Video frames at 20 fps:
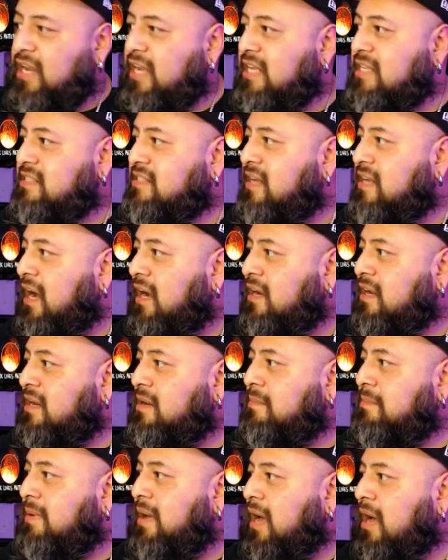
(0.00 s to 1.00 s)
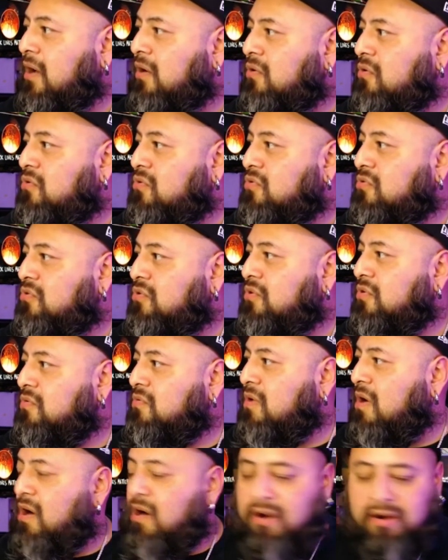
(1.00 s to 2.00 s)
and talking about who you
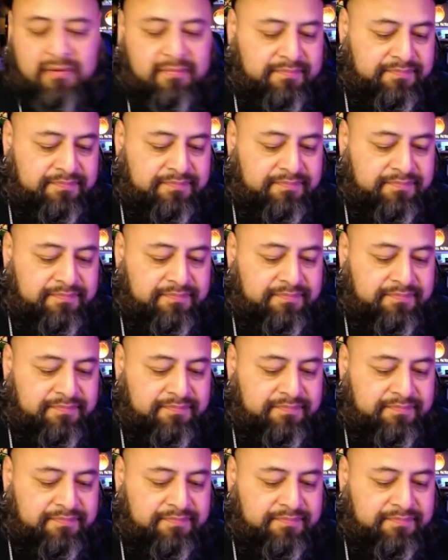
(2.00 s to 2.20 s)
are.